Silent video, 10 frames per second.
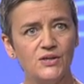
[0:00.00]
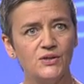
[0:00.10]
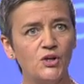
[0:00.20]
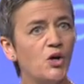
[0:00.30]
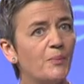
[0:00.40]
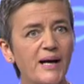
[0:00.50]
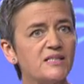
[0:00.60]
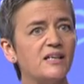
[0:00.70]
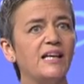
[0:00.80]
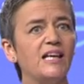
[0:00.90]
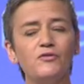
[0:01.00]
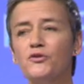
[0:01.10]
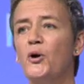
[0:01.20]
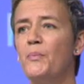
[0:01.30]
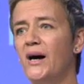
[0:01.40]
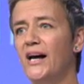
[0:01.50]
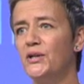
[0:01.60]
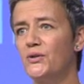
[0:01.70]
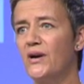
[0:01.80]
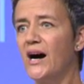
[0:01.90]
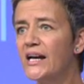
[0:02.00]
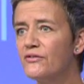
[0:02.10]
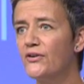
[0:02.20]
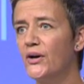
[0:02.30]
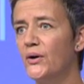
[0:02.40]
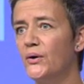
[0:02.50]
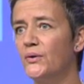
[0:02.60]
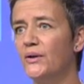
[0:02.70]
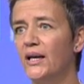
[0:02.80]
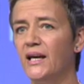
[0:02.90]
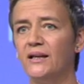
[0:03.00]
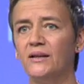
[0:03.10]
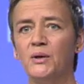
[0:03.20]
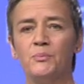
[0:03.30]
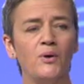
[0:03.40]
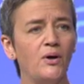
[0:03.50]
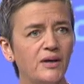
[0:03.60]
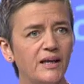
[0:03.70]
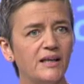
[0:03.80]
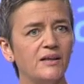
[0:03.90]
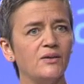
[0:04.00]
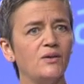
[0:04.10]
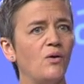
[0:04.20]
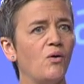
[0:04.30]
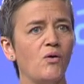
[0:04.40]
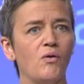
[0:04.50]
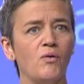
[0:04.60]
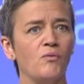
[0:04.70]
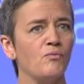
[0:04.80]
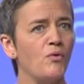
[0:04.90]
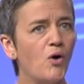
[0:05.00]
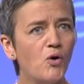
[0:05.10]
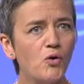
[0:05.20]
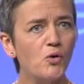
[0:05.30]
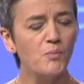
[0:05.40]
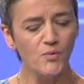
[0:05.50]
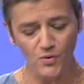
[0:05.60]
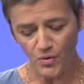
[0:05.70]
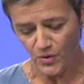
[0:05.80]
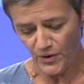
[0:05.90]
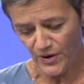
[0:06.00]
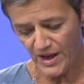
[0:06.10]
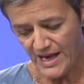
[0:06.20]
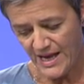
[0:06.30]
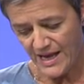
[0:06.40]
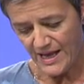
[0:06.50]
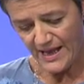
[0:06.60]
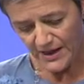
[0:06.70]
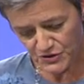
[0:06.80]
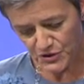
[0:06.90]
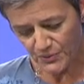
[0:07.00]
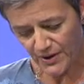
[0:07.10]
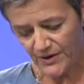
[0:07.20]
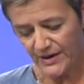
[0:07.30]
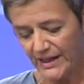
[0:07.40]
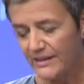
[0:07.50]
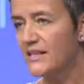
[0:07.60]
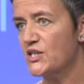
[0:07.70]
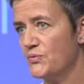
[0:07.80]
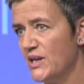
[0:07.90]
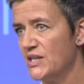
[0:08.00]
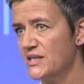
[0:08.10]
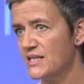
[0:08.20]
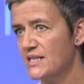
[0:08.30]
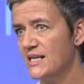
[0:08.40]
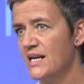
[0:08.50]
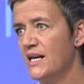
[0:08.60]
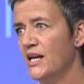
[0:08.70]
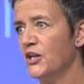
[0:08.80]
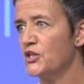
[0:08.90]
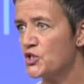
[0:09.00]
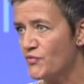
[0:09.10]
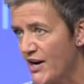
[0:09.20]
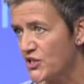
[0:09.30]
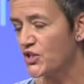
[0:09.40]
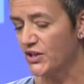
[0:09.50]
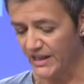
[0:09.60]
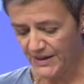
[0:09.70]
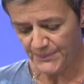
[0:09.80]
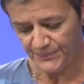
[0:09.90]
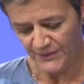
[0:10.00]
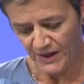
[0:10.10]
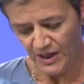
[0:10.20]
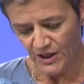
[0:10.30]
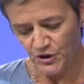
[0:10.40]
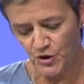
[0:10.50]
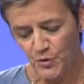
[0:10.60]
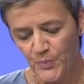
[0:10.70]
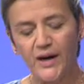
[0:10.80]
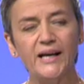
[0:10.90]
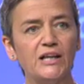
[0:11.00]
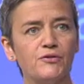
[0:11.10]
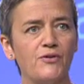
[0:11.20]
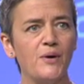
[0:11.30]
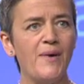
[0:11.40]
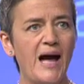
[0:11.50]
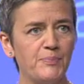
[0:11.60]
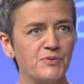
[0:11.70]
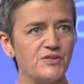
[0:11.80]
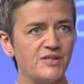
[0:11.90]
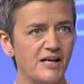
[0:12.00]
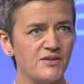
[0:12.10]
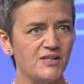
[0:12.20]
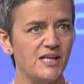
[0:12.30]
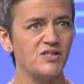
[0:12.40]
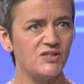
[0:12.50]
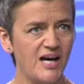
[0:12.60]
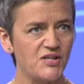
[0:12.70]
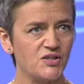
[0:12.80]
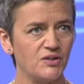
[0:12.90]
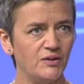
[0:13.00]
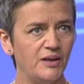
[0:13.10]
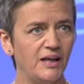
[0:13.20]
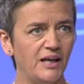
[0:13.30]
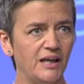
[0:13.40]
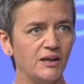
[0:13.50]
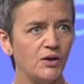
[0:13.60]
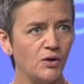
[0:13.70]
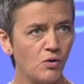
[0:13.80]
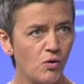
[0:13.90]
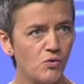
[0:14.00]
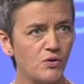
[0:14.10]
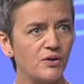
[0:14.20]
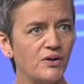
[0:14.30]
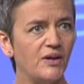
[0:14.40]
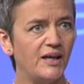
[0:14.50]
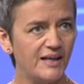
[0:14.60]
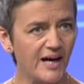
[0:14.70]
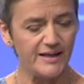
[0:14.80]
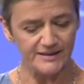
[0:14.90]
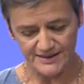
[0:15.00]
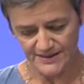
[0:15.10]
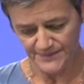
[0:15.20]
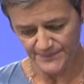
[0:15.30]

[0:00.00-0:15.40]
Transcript: No matter if you buy your iPhone in Berlin or Rome or elsewhere in these regions, contractually, you buy it from Apple Sales International in Cork, in Ireland.